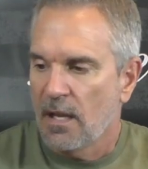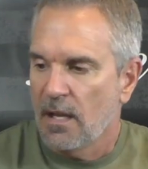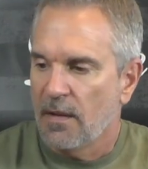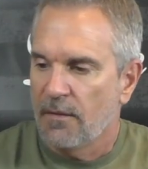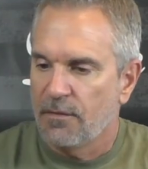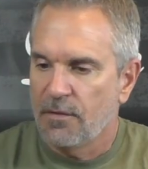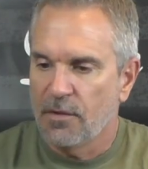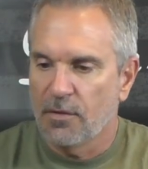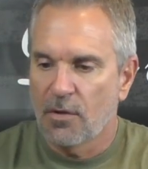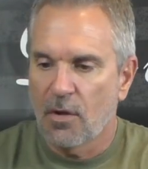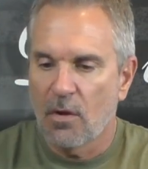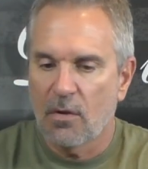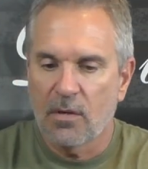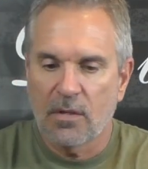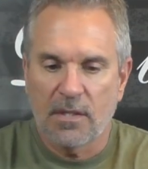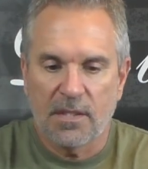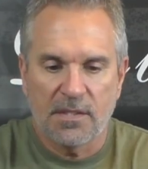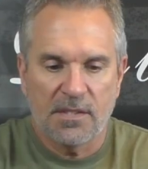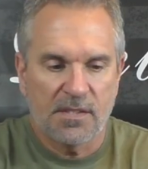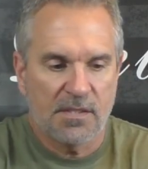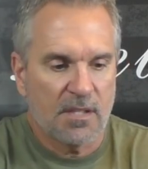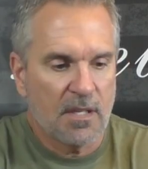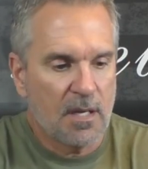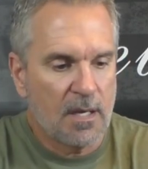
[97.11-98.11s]
If you'll
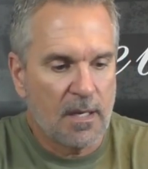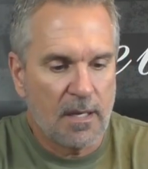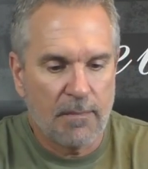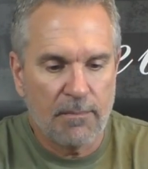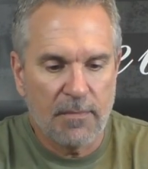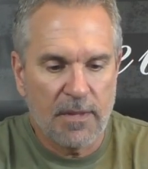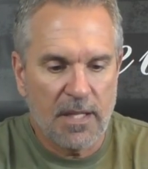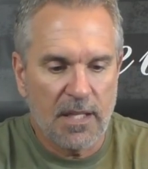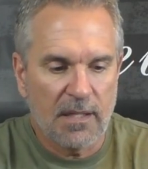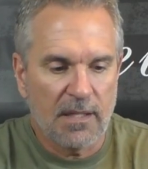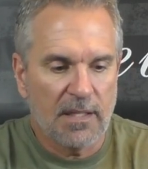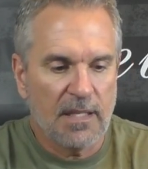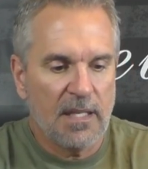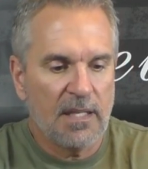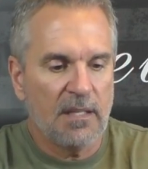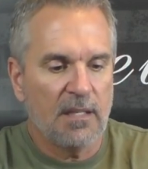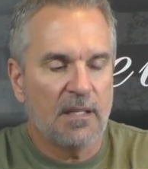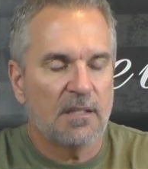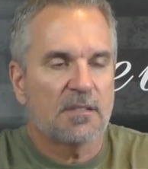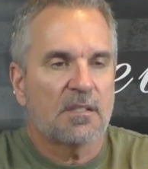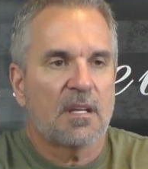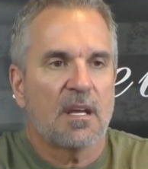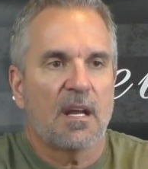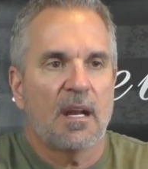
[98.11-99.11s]
notice, the Elite,
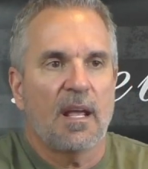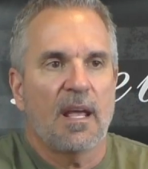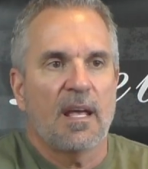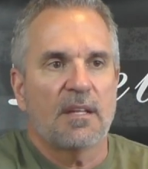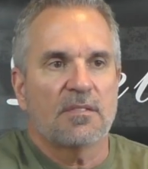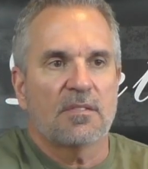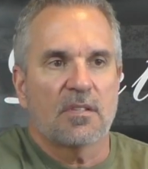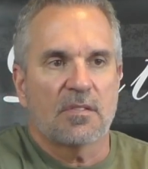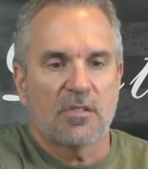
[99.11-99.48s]
it kind of has a